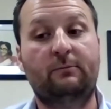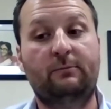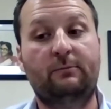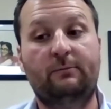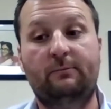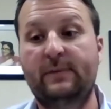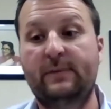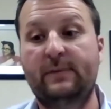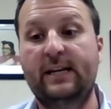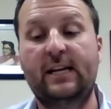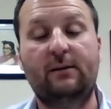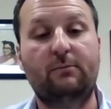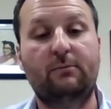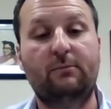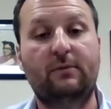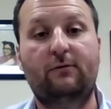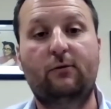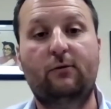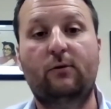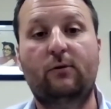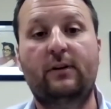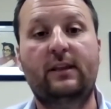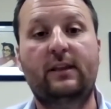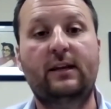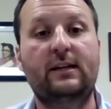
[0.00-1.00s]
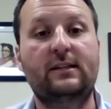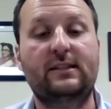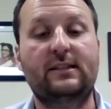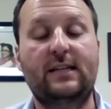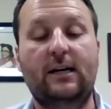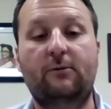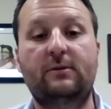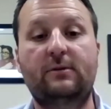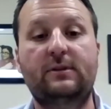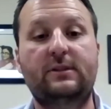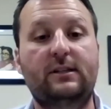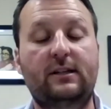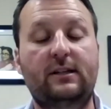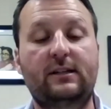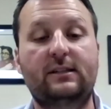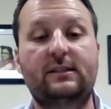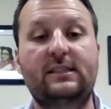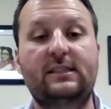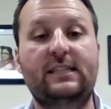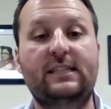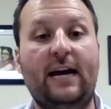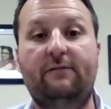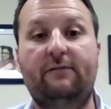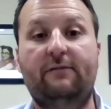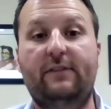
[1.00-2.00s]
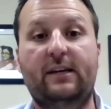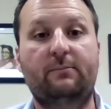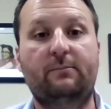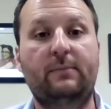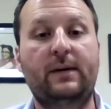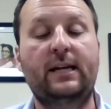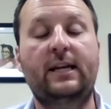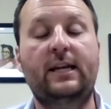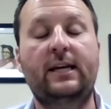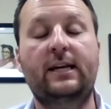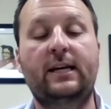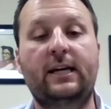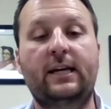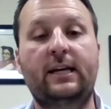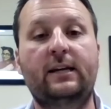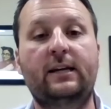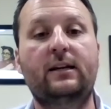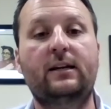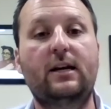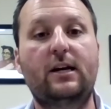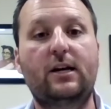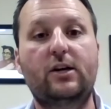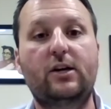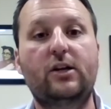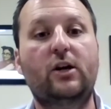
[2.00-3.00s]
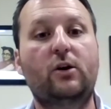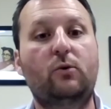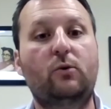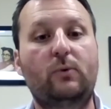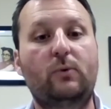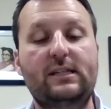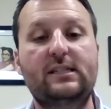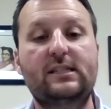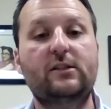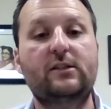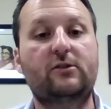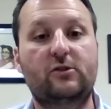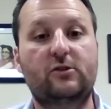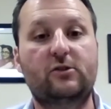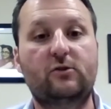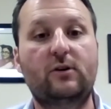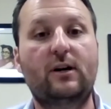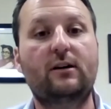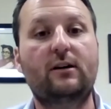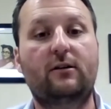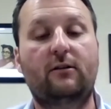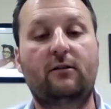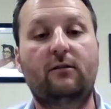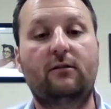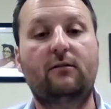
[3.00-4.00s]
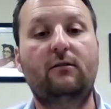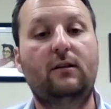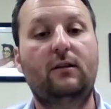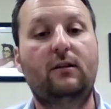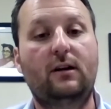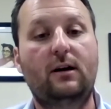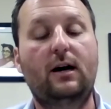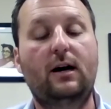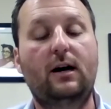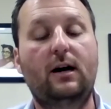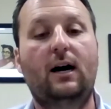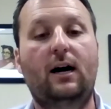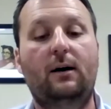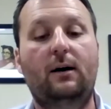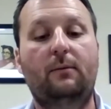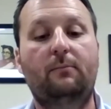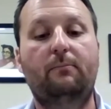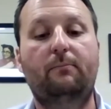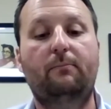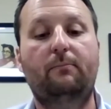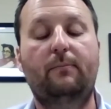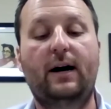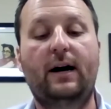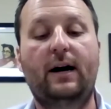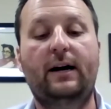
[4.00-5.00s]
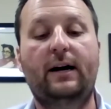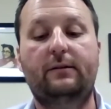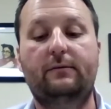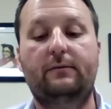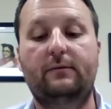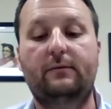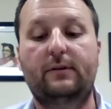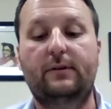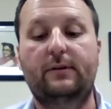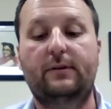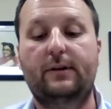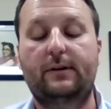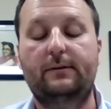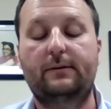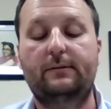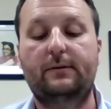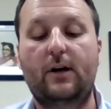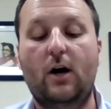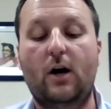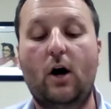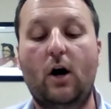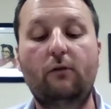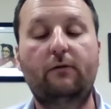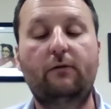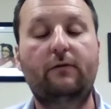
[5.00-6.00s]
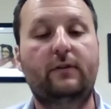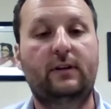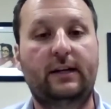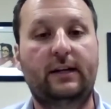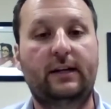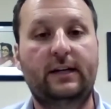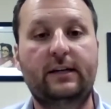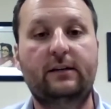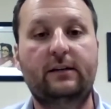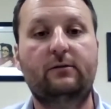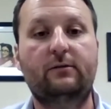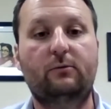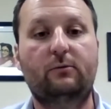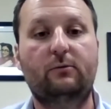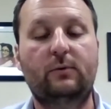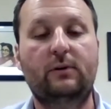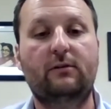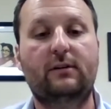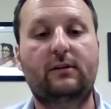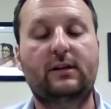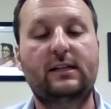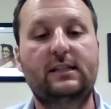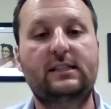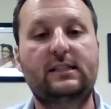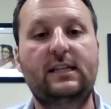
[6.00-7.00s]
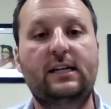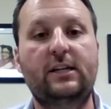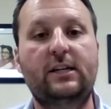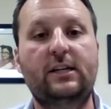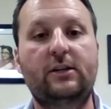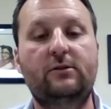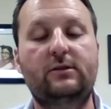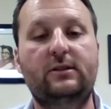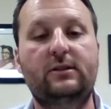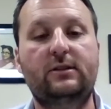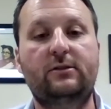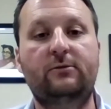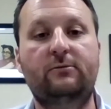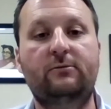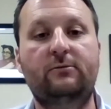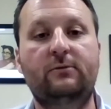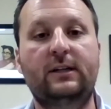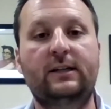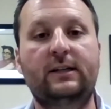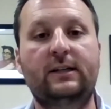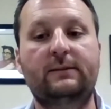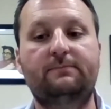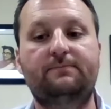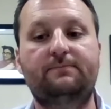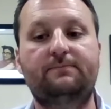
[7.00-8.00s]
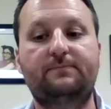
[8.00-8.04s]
Meeting before this, I was in a staffing meeting, and we still struggle, but hopefully we'll continue to